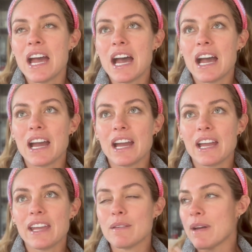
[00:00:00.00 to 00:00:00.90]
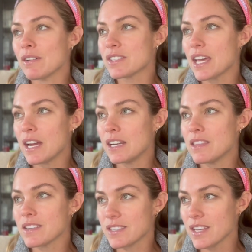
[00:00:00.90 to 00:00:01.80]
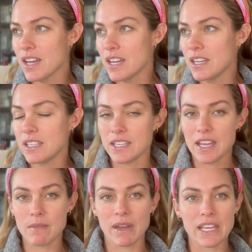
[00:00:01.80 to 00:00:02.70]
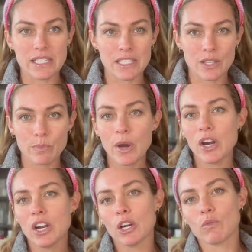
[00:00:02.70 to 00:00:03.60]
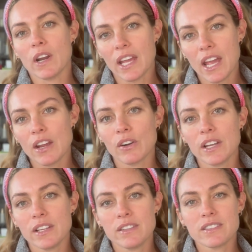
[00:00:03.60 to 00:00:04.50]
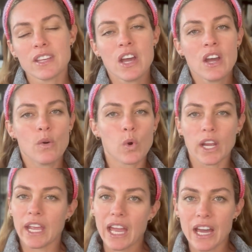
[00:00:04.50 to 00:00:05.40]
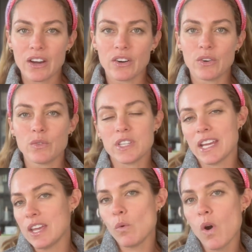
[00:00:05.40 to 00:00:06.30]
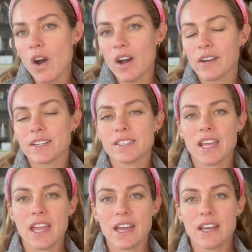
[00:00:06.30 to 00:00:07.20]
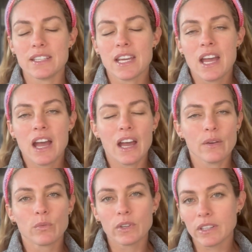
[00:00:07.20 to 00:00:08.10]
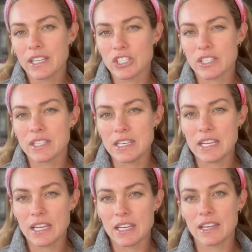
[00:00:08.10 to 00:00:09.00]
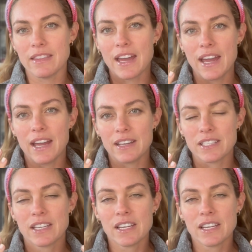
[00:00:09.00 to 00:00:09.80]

I am outside in the sun, taking my kids to the park, running errands, working out, taking walks, and I really just need that